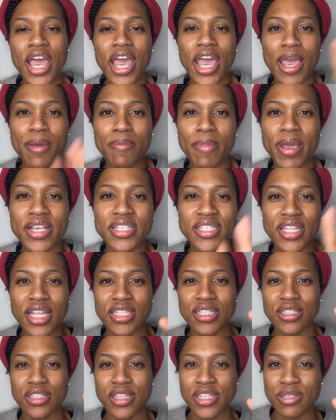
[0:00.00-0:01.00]
it makes this
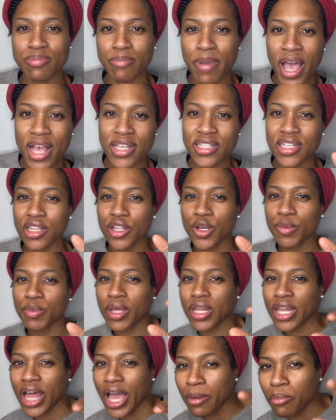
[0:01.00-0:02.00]
this mask a little
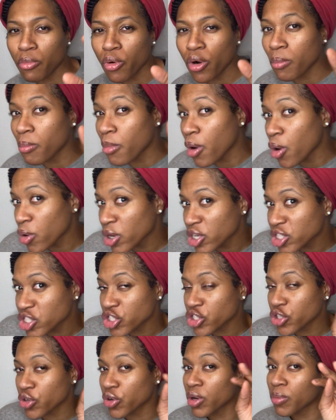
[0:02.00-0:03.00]
bit like more
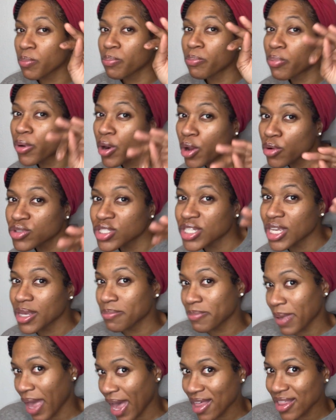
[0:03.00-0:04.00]
moisture protein
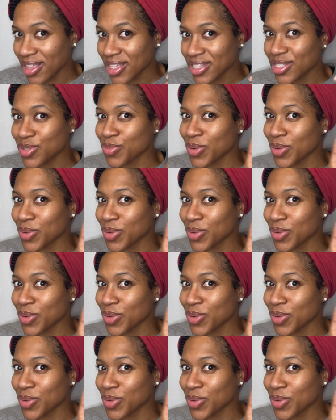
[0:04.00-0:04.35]
balance,